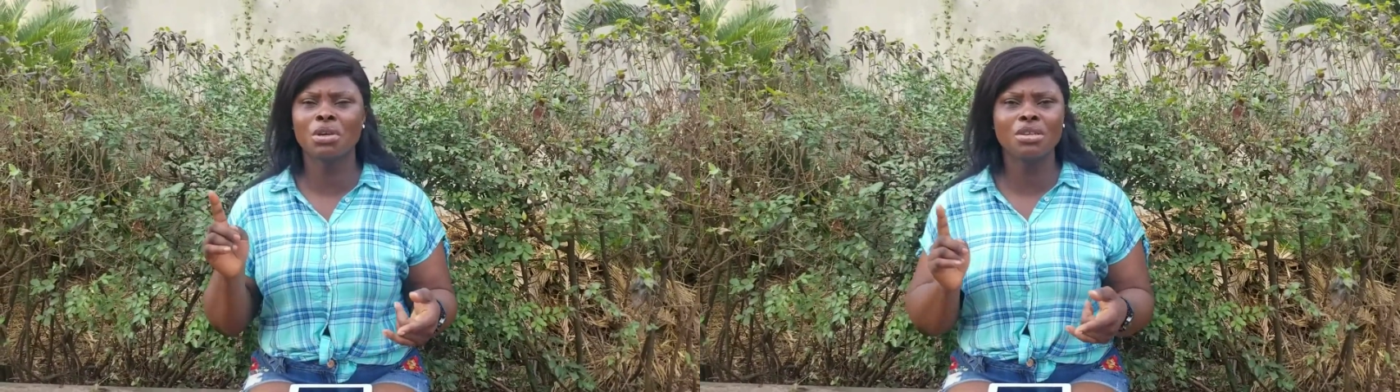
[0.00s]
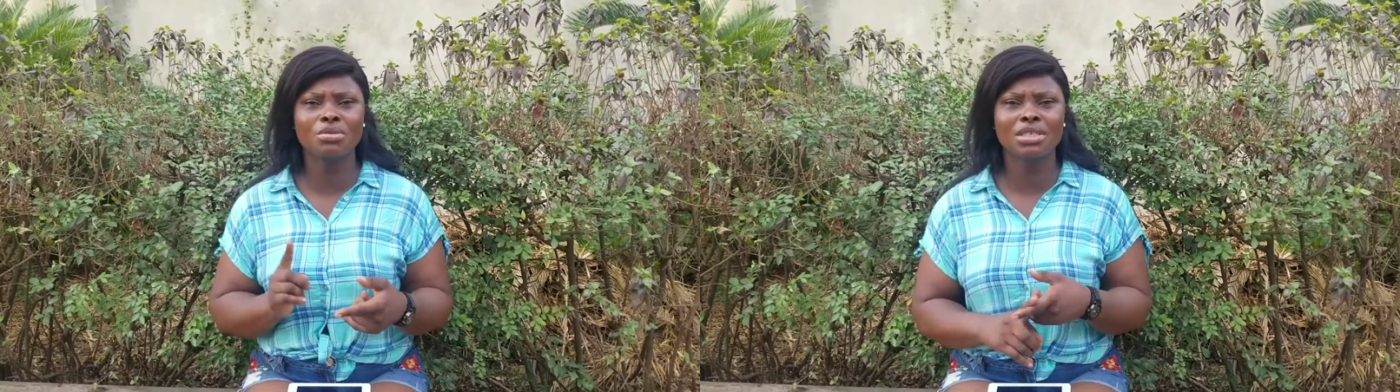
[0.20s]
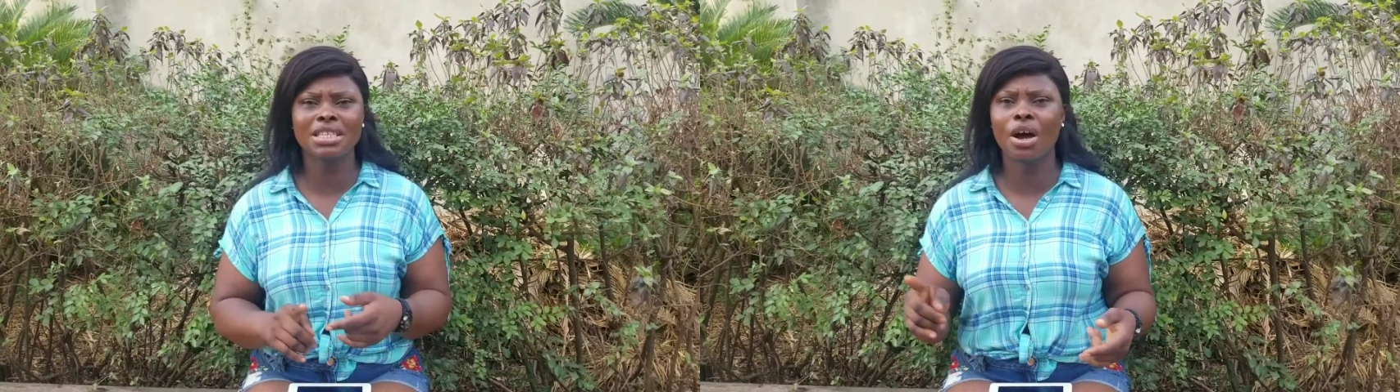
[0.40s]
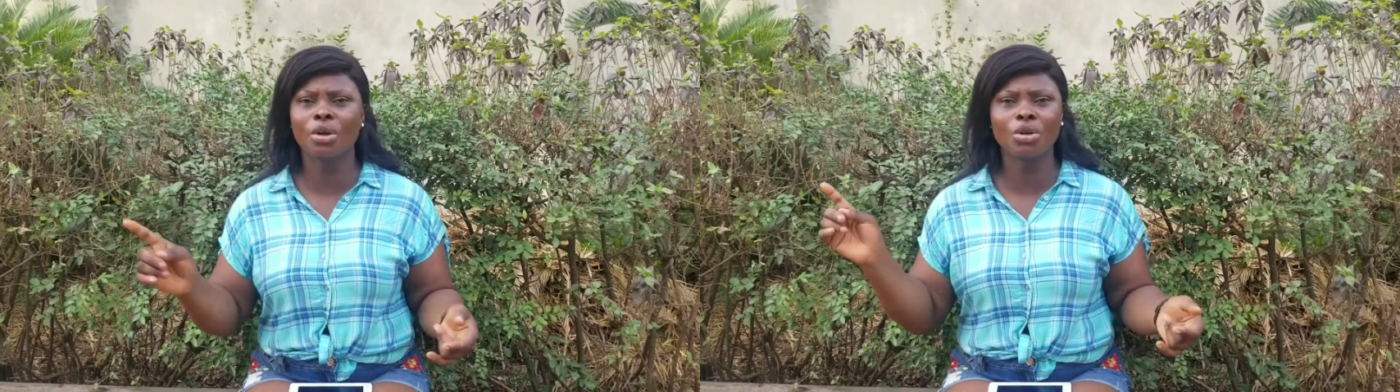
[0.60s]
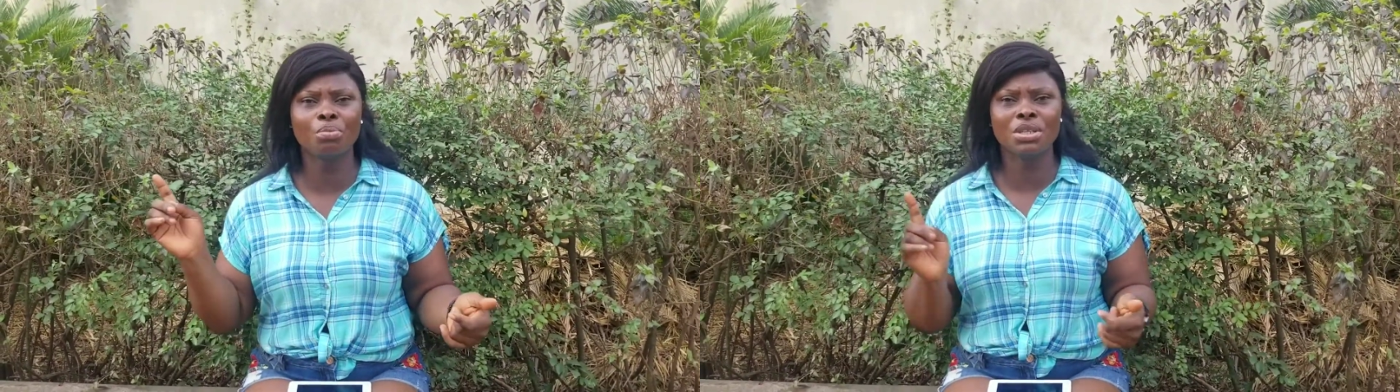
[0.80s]
where you sell
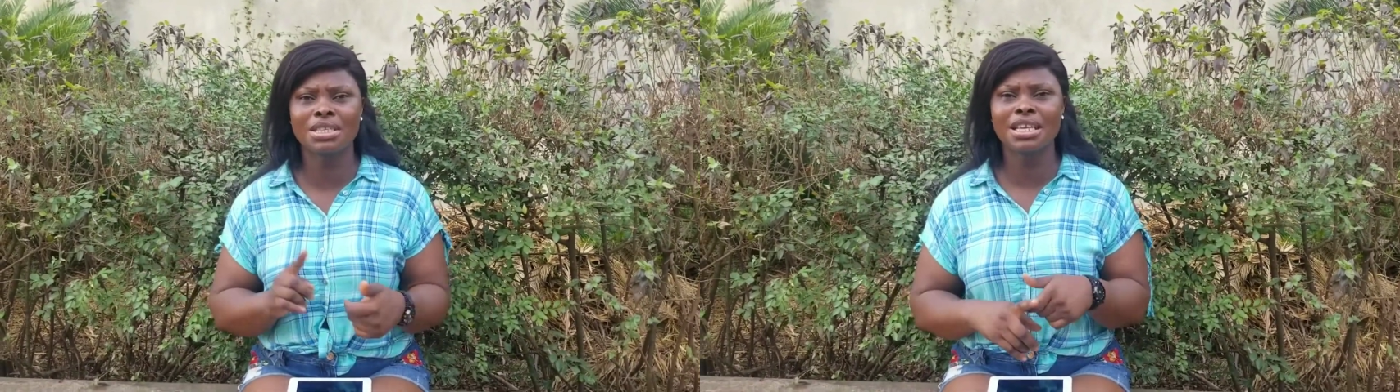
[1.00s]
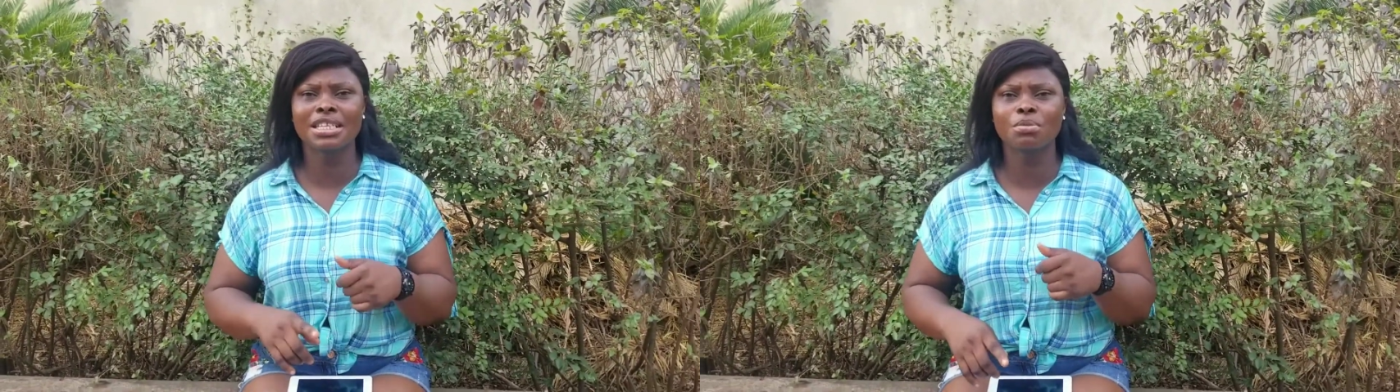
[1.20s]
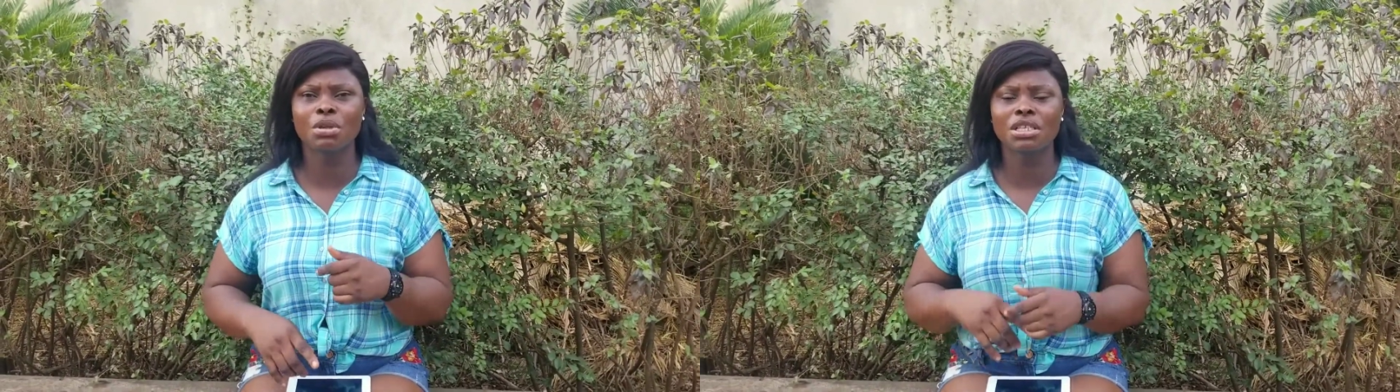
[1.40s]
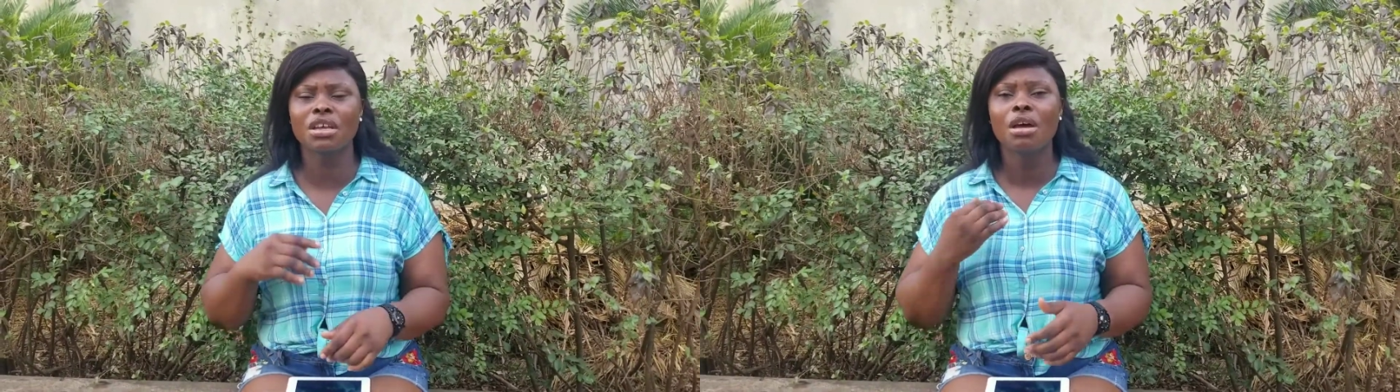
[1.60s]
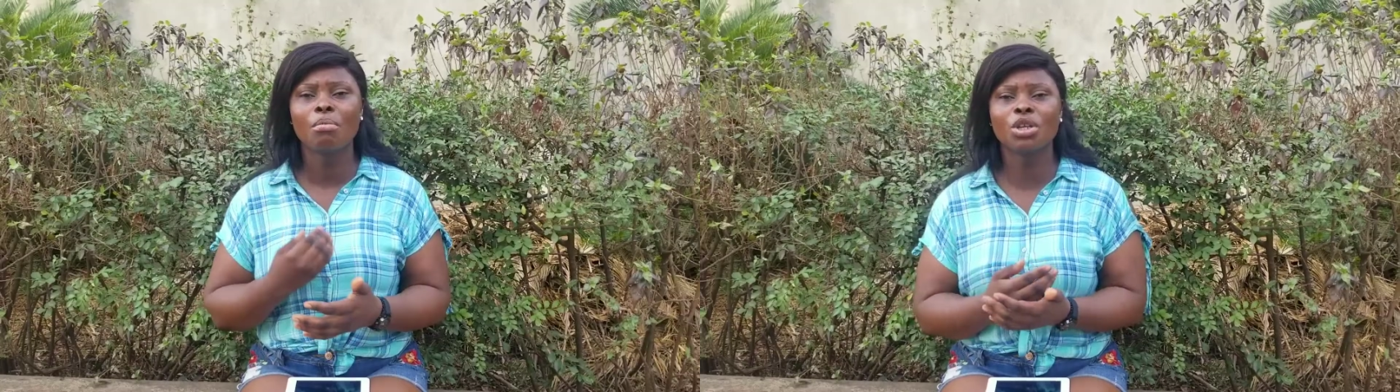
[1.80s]
your business space,
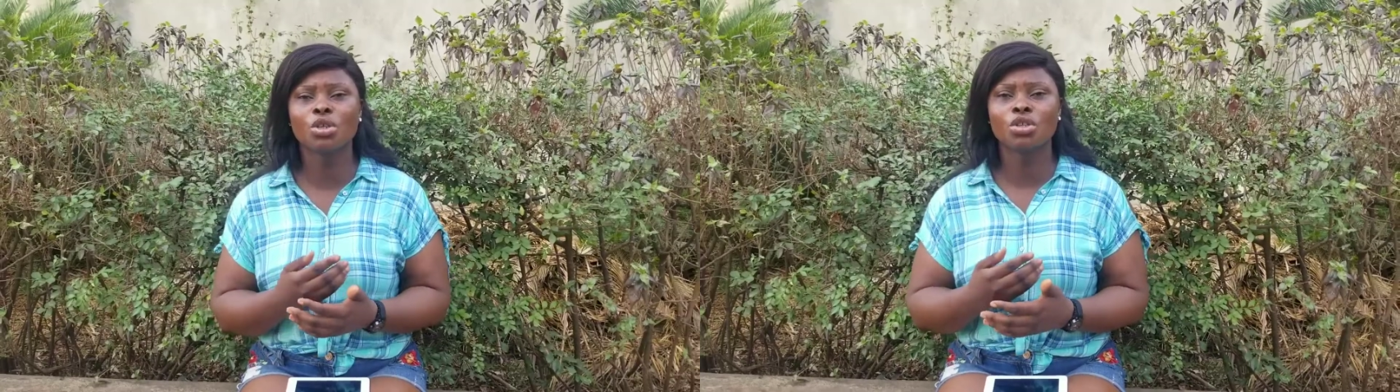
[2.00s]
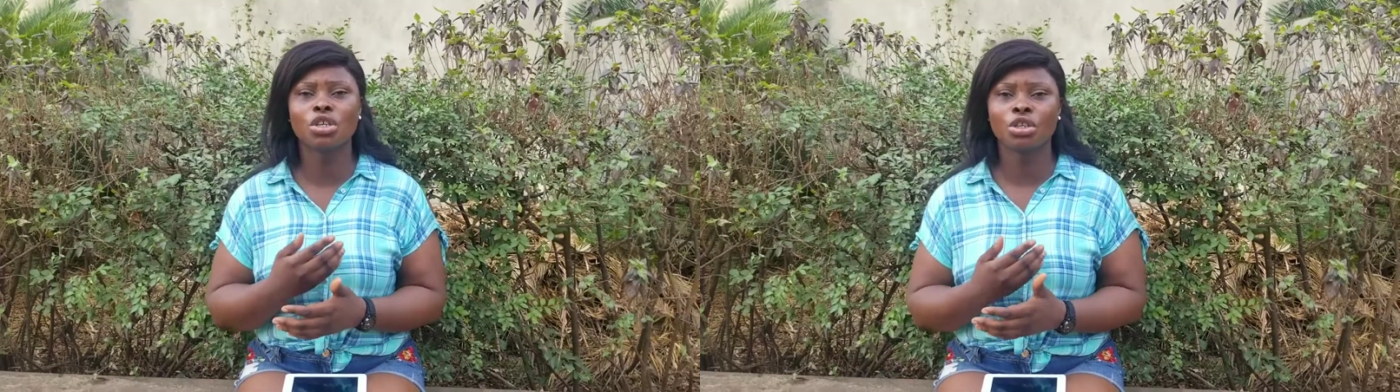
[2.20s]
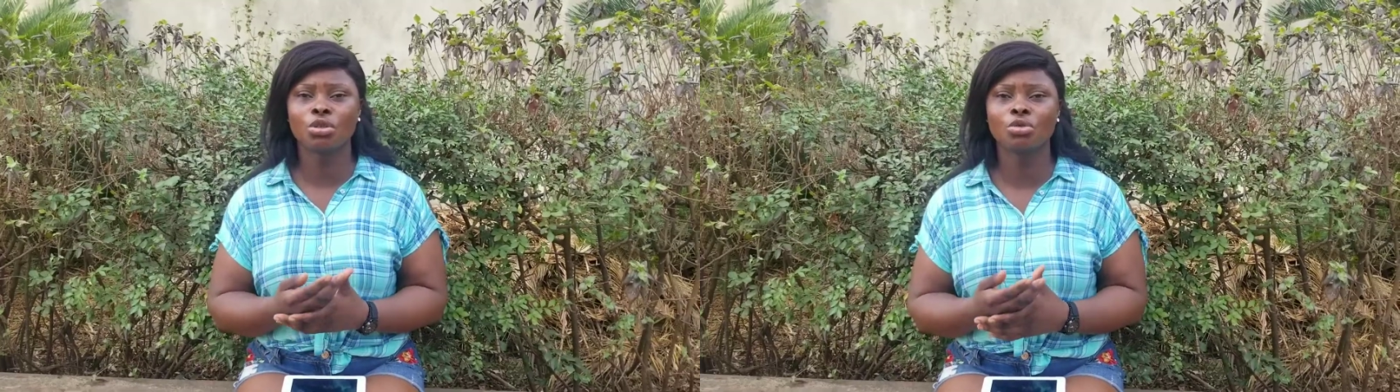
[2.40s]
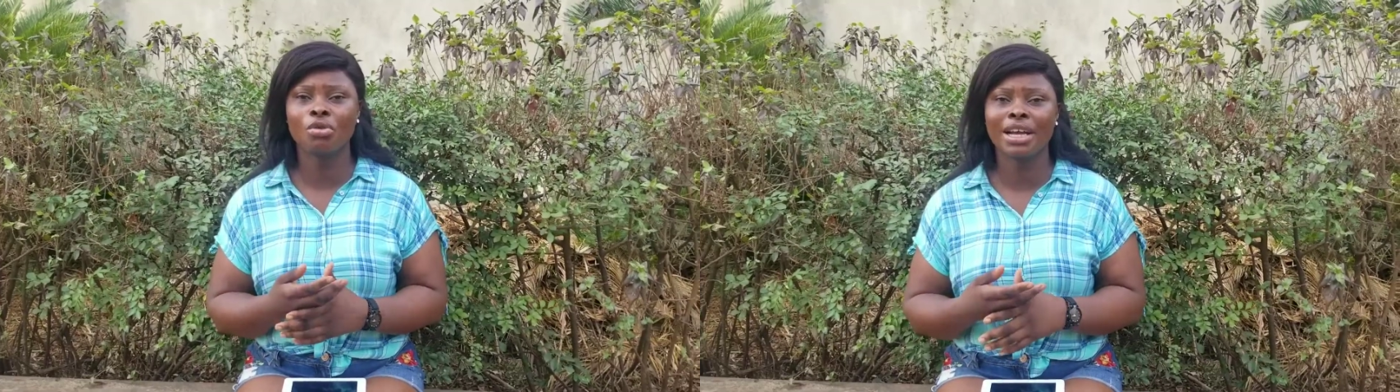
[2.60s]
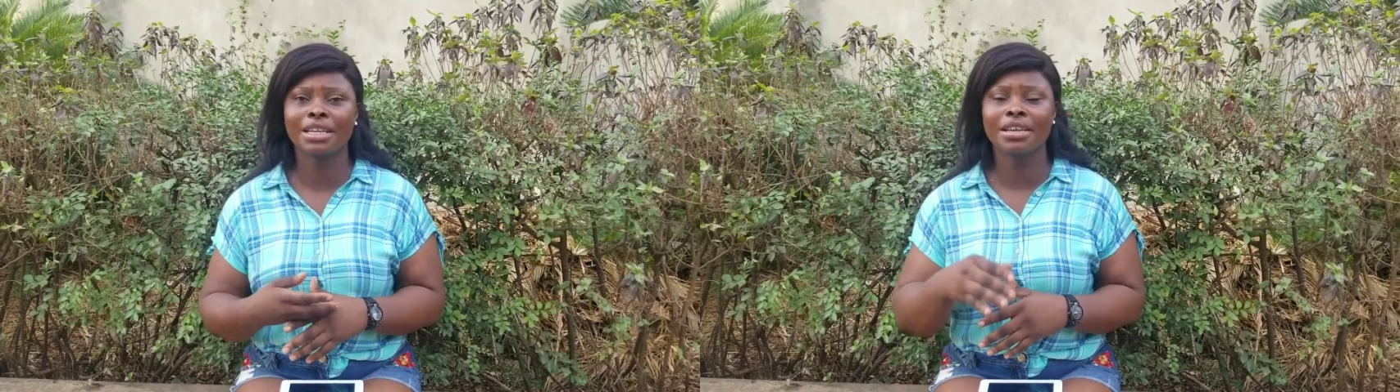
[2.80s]
make sure say you do
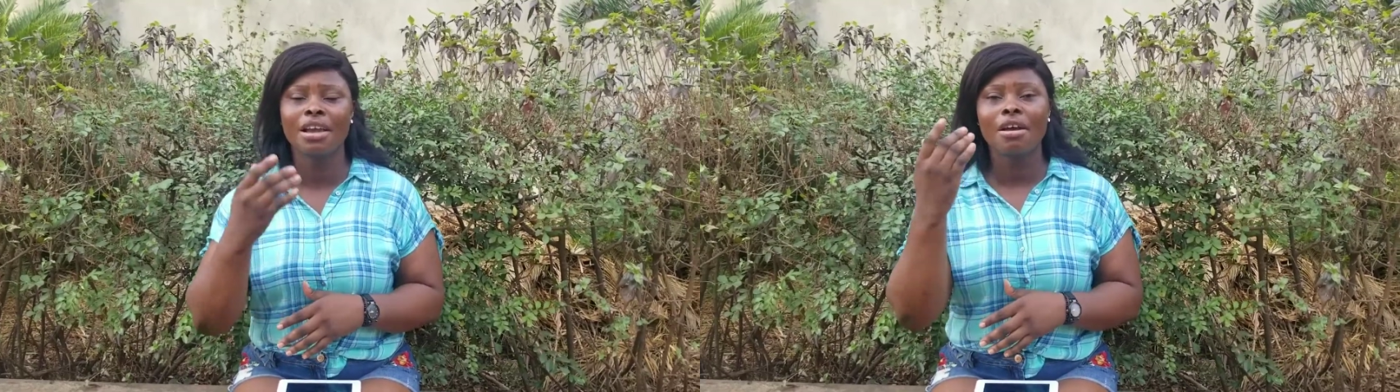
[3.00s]
right thing.